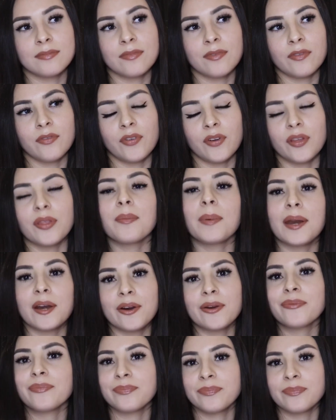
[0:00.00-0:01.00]
for the better.
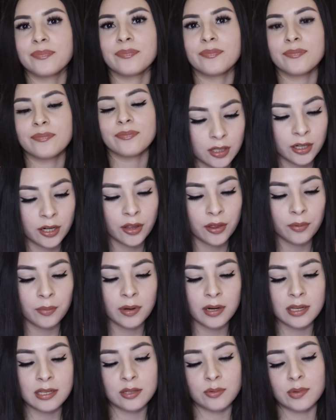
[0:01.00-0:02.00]
Another
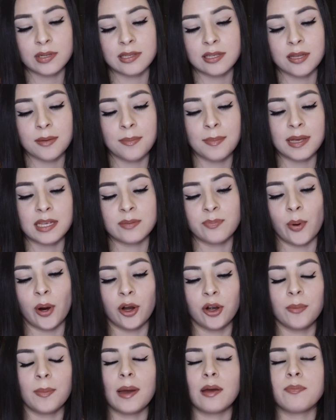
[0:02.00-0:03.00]
one is, what's the best
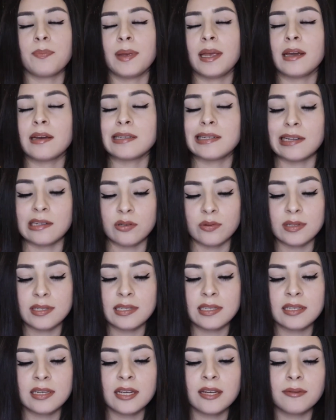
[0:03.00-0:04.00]
part about being a dental
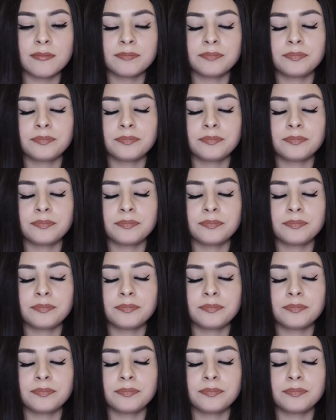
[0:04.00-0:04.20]
assistant?